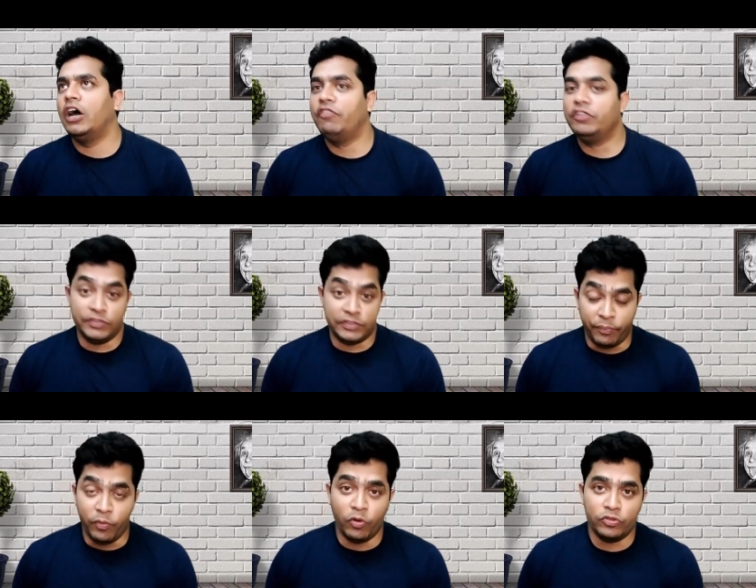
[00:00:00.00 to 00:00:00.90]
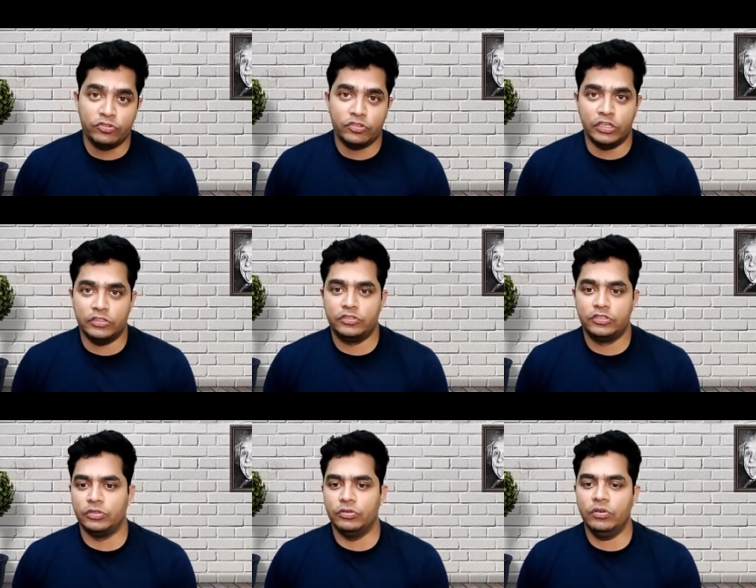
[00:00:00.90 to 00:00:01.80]
which we suppose is
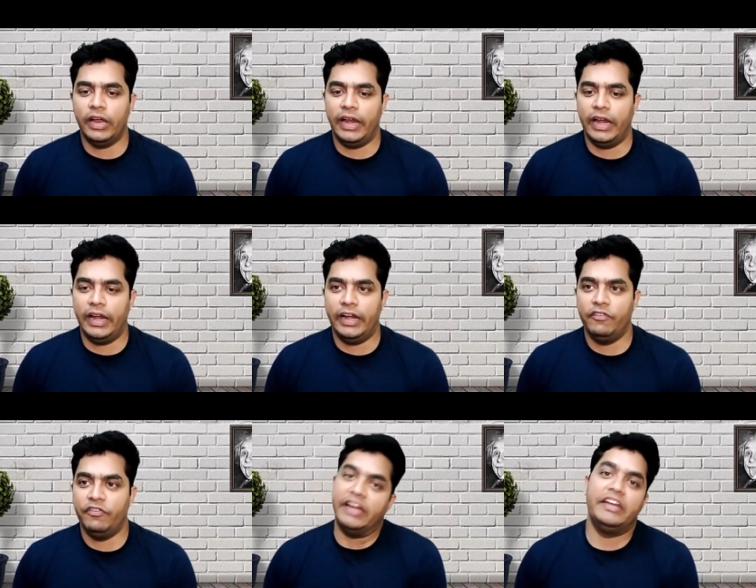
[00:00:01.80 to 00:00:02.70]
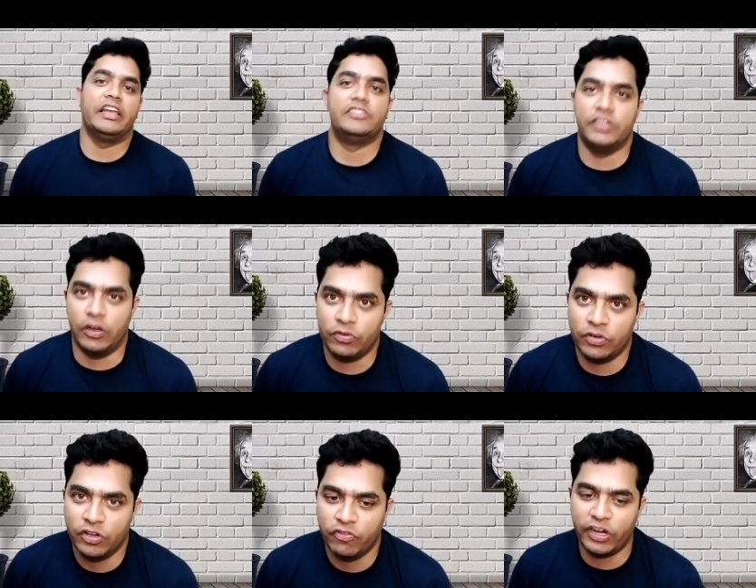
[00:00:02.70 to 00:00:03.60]
true and we can test it out.
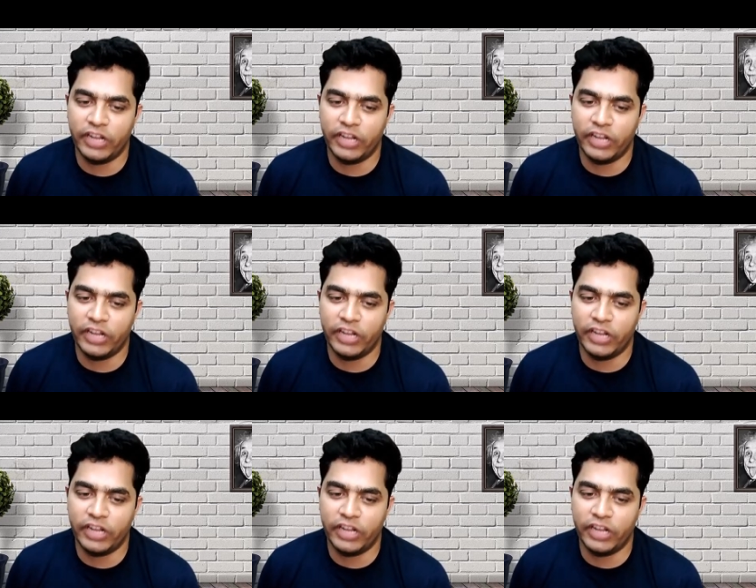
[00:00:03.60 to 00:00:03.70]
For